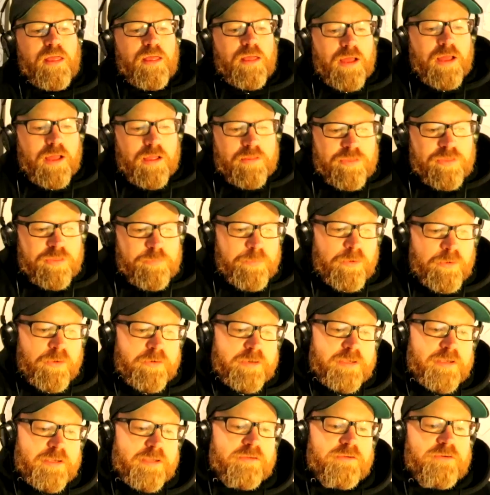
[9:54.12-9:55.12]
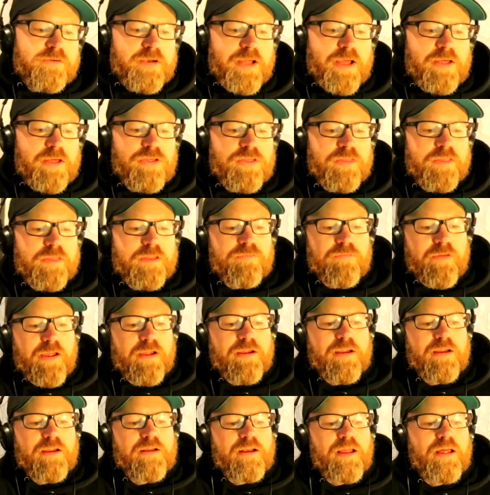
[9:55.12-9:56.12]
"As the body internationally
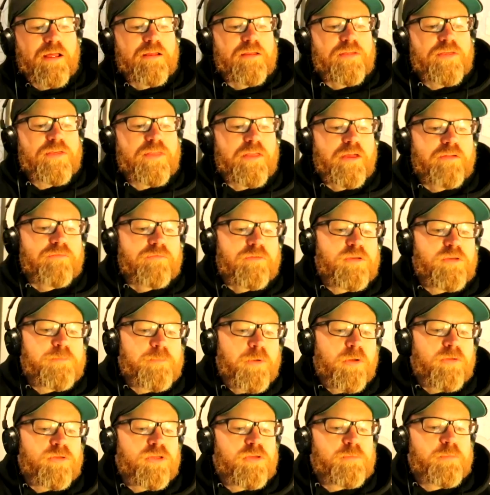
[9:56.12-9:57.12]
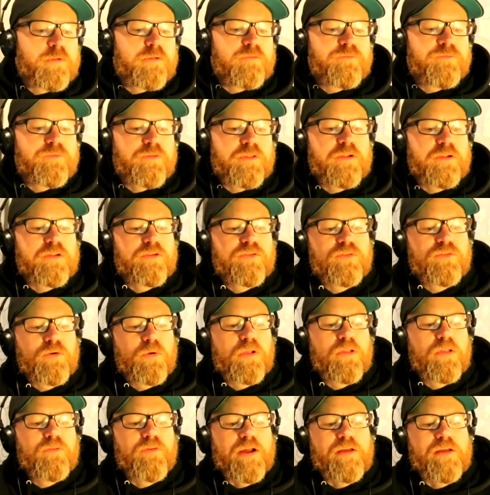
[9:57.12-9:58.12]
recognised and responsible for the
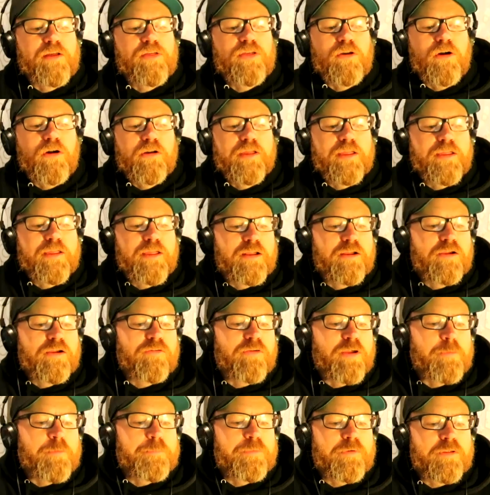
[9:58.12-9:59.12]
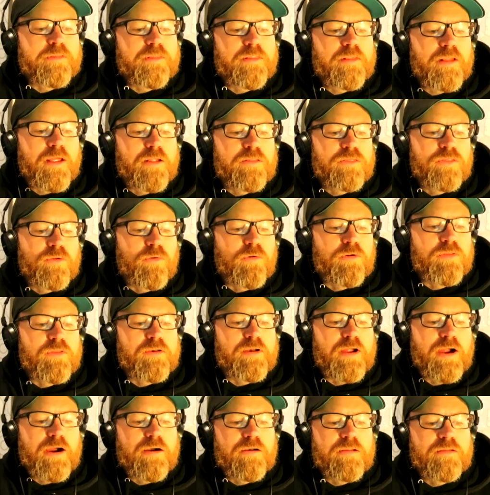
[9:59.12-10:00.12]
control of ice hockey in Great Britain and Northern
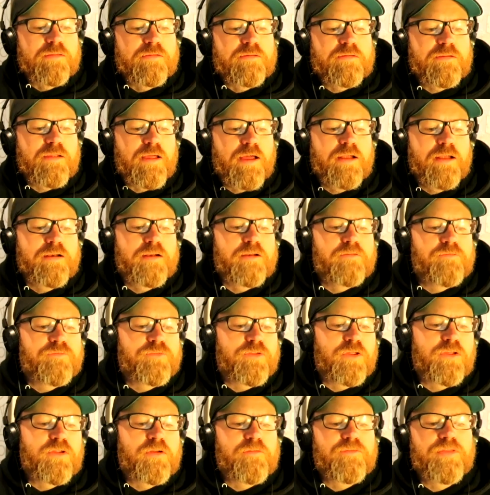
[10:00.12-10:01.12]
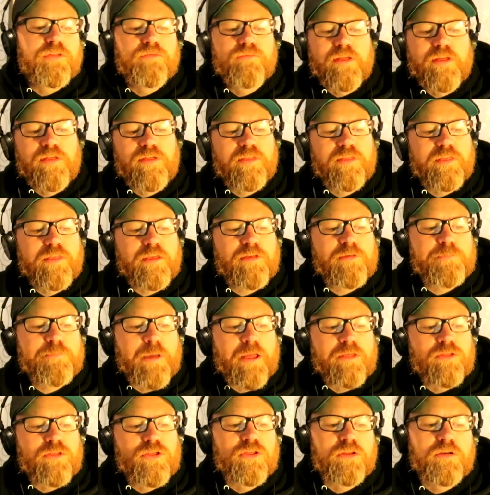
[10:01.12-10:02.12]
Ireland, and in view of the recent
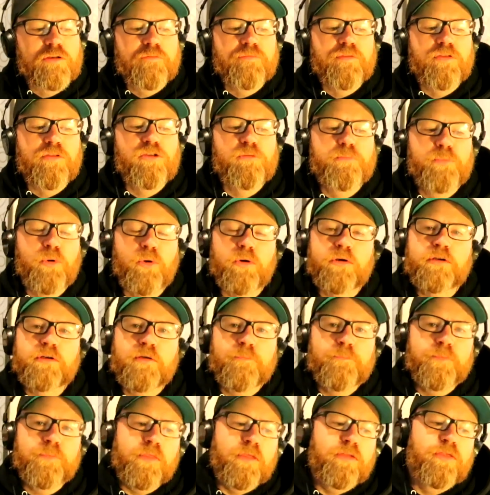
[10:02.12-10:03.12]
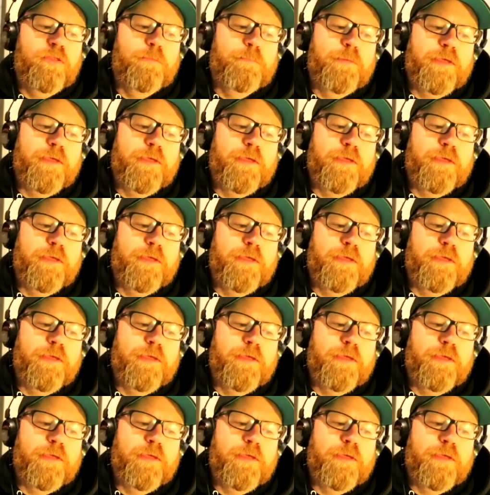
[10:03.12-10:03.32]
expansion of the sport, the